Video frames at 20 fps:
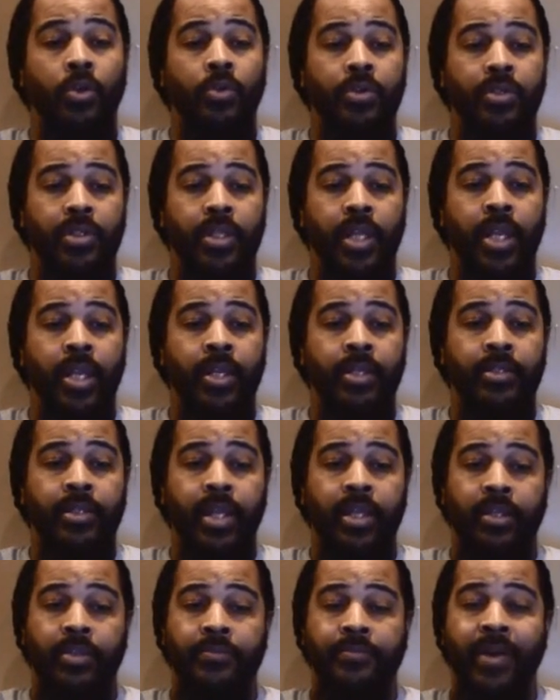those things
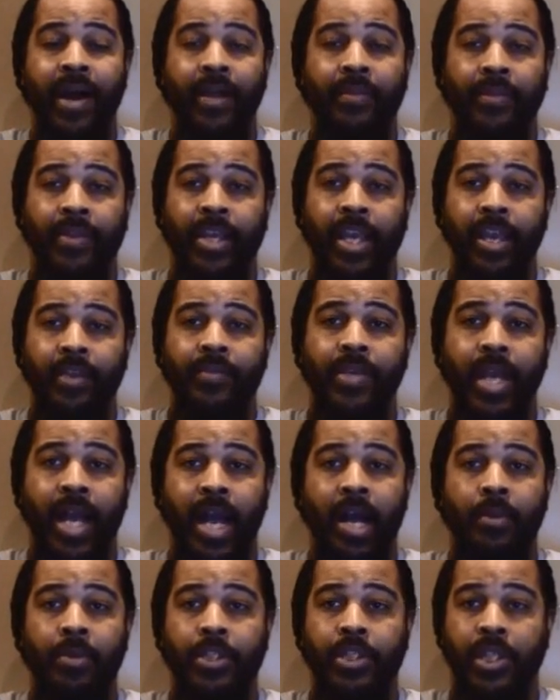that the Father gave
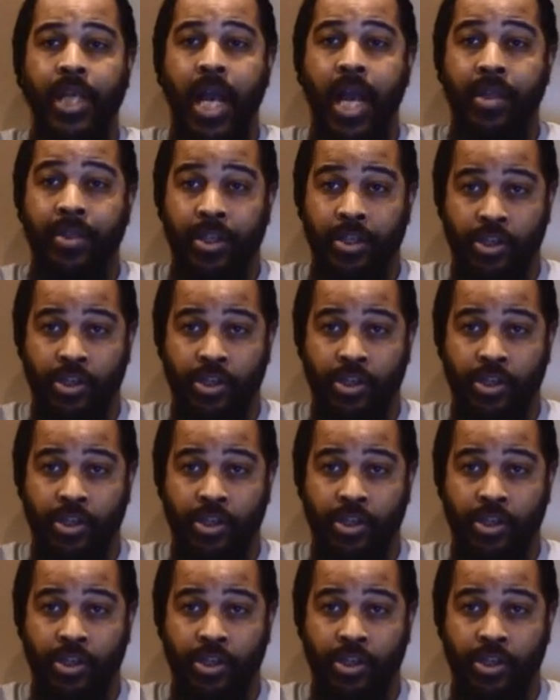Yahawashi,